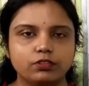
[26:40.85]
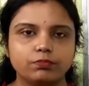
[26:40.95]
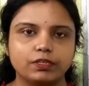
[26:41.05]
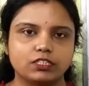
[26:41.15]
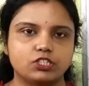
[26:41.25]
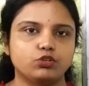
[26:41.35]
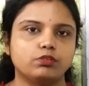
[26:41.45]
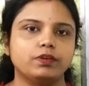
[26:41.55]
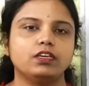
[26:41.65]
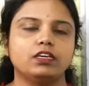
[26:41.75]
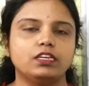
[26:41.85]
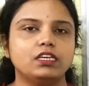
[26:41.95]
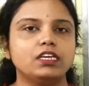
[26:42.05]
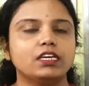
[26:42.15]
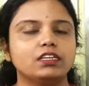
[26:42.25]
because you will be
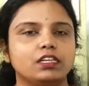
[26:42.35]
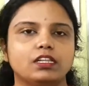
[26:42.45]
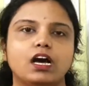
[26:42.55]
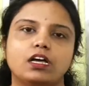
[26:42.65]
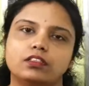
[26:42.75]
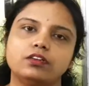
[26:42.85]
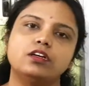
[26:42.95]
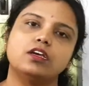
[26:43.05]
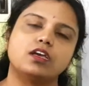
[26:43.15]
needing it in the other